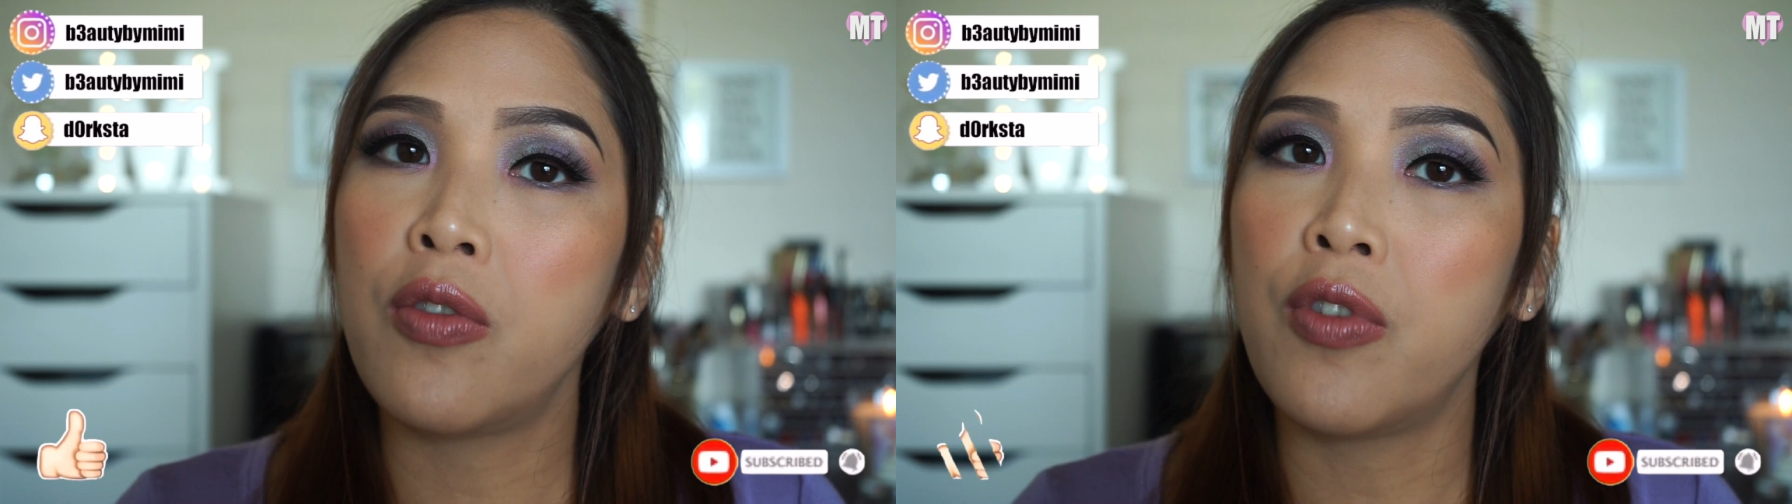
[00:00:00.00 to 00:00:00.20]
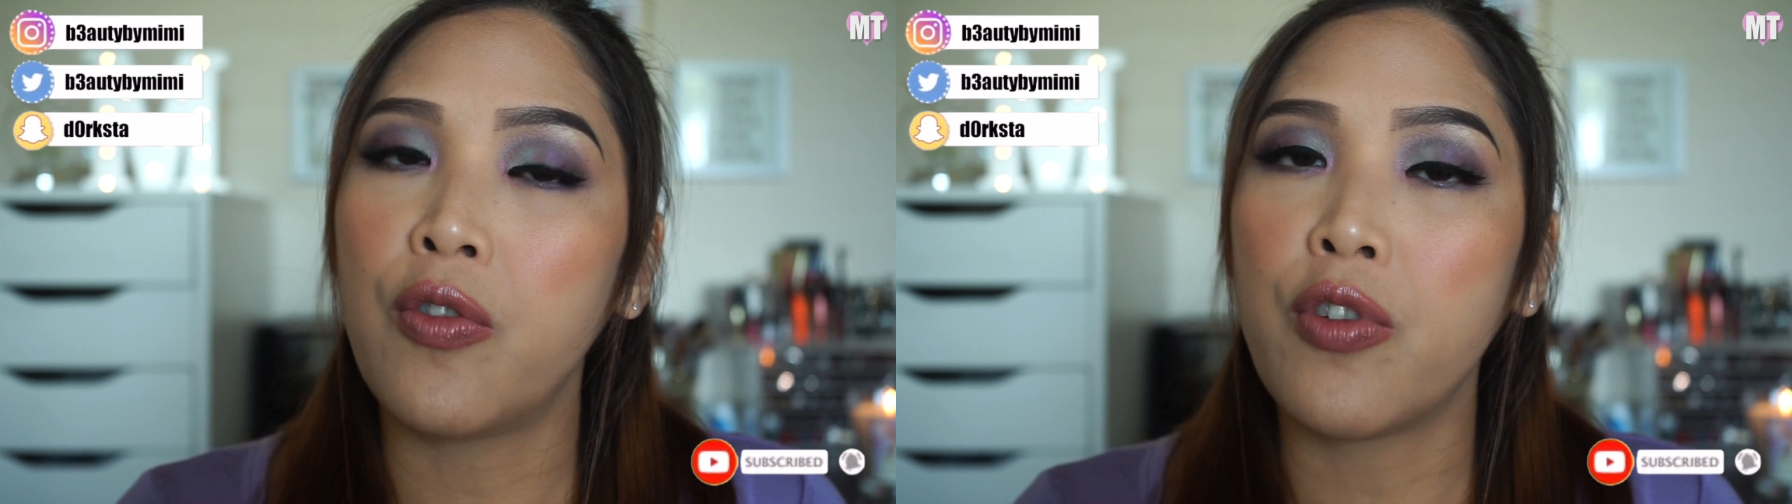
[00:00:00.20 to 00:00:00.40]

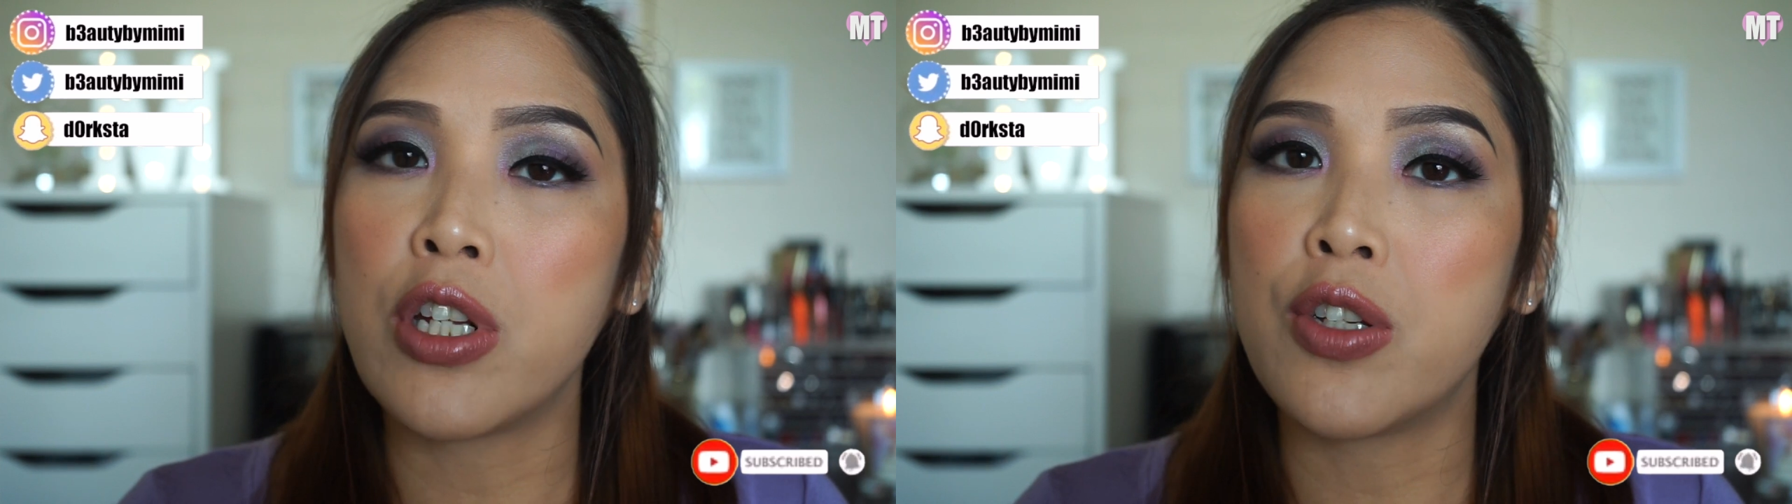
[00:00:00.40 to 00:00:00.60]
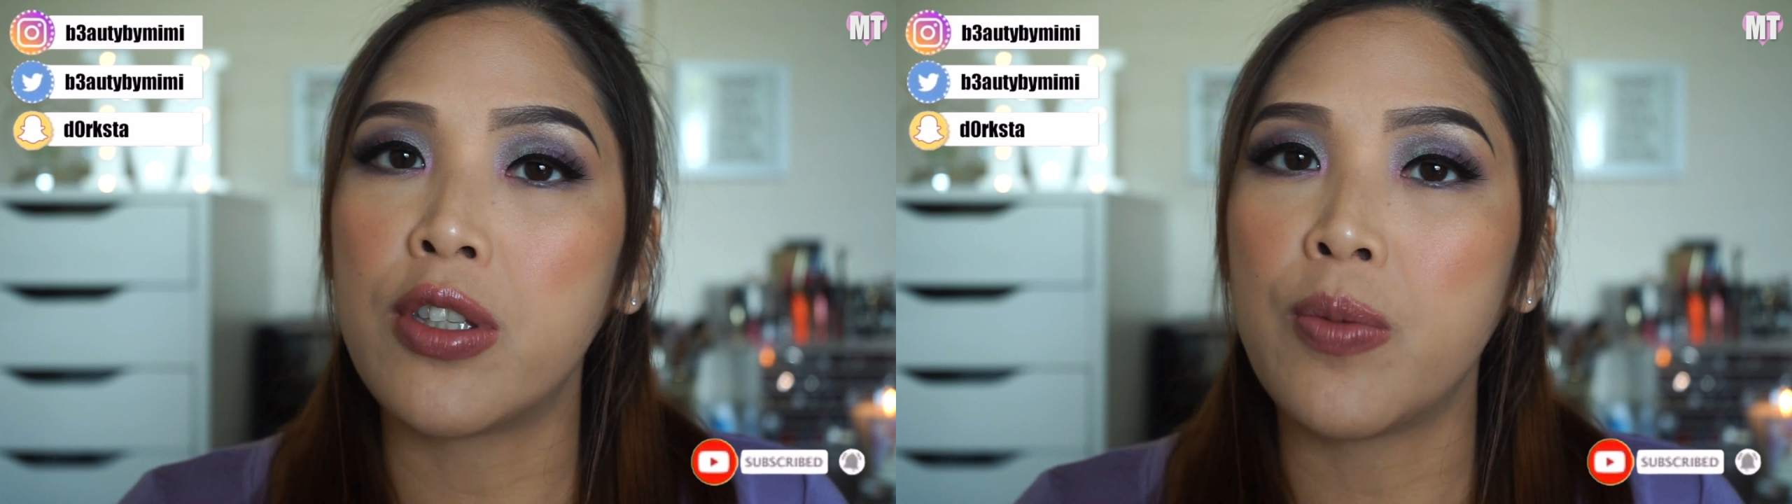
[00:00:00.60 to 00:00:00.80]
feel free
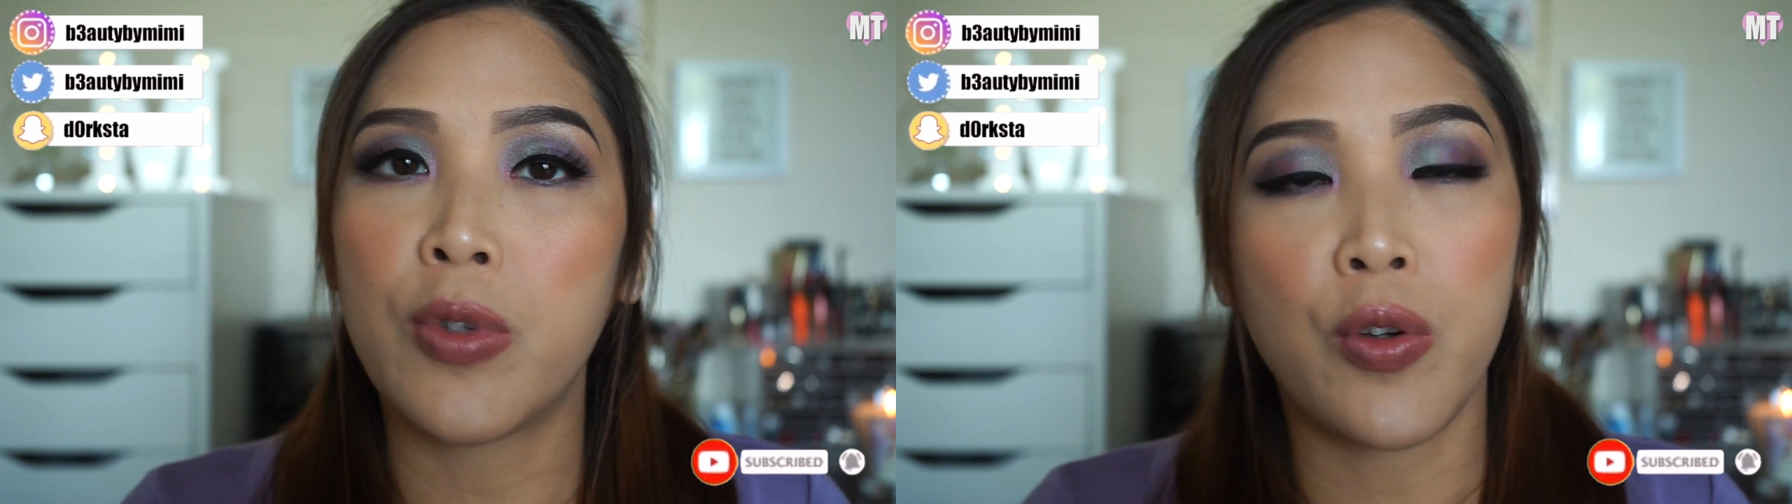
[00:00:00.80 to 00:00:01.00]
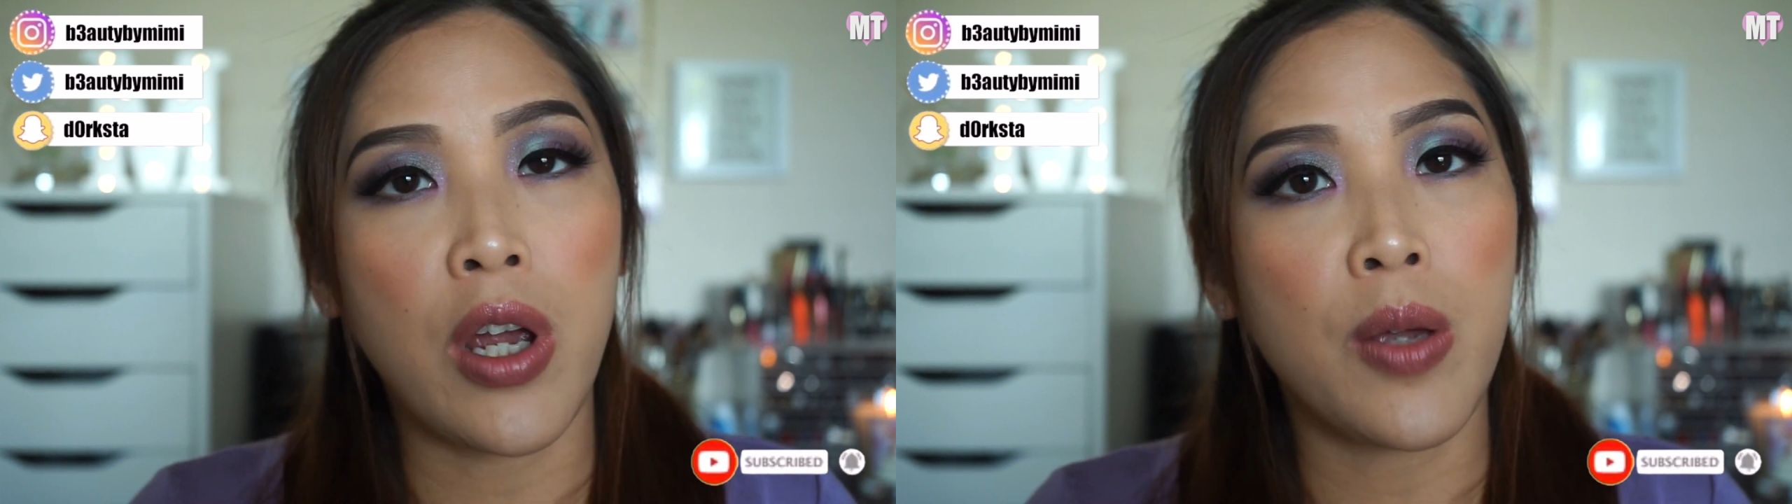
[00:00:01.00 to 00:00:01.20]
to
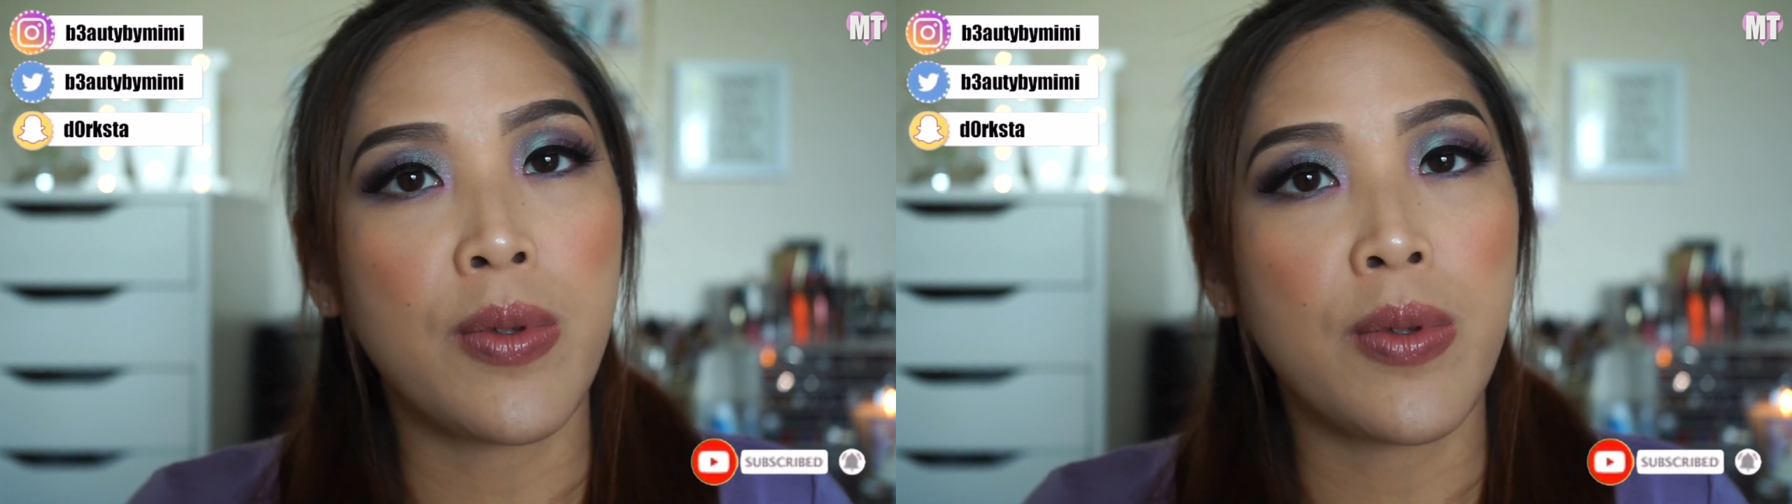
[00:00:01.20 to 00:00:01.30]
subscribe.